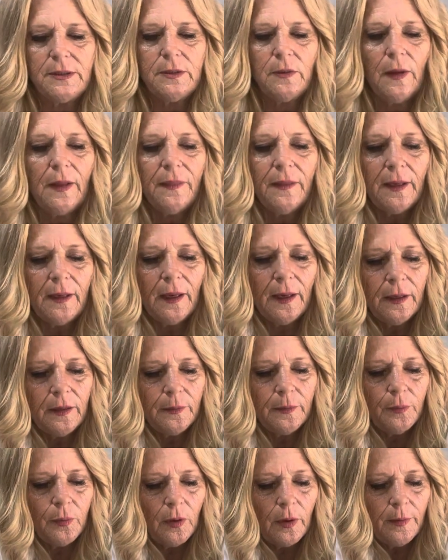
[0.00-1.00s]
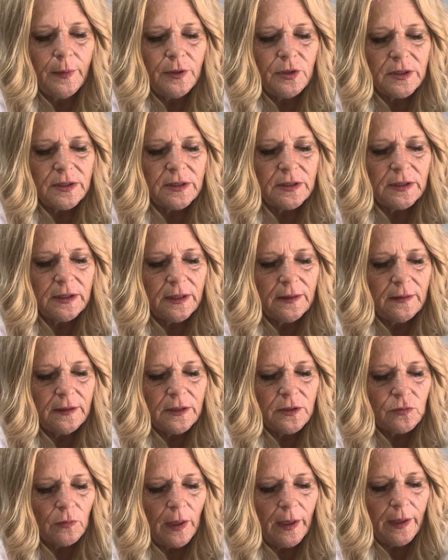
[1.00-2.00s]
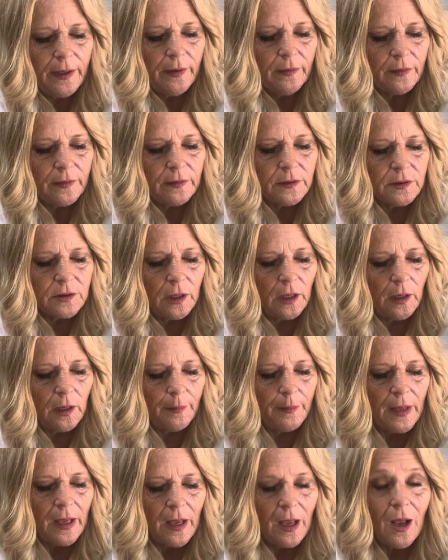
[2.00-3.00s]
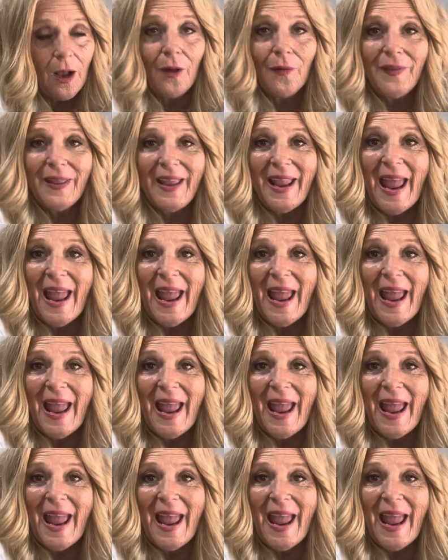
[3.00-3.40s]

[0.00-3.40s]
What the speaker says: so I think I could probably just stick this right here at the top on the